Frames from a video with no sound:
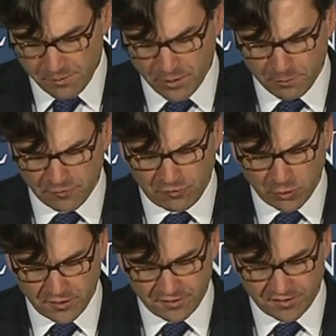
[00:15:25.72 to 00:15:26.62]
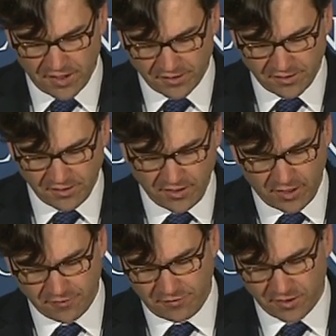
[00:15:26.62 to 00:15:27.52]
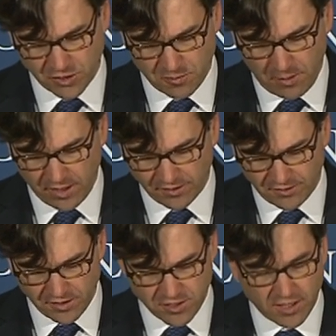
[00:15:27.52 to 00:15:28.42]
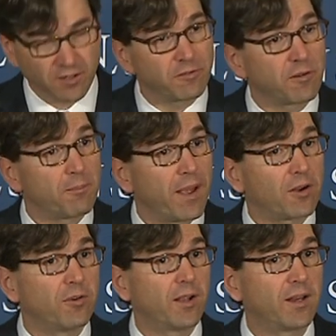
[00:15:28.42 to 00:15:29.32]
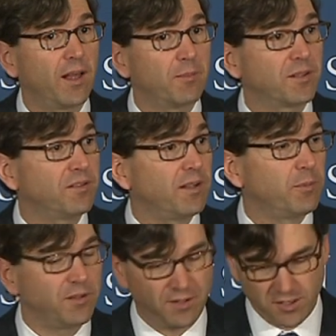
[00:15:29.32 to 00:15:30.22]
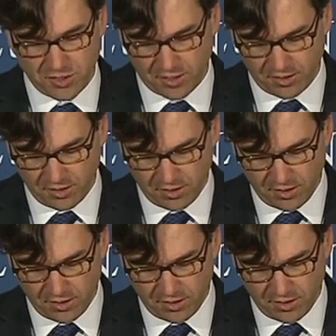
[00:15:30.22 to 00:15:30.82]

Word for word: But before discussing the unfinished policy agenda for macroeconomic stabilization,